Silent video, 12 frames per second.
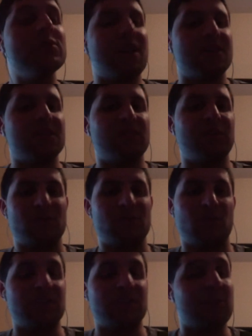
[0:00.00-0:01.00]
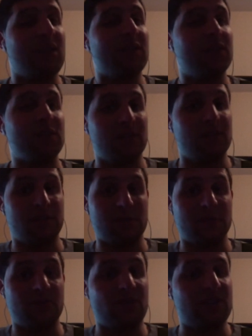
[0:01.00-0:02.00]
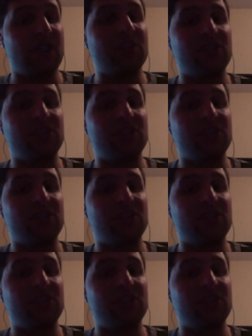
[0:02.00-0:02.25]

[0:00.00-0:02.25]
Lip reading: stuff because we're on the same level in terms of translation.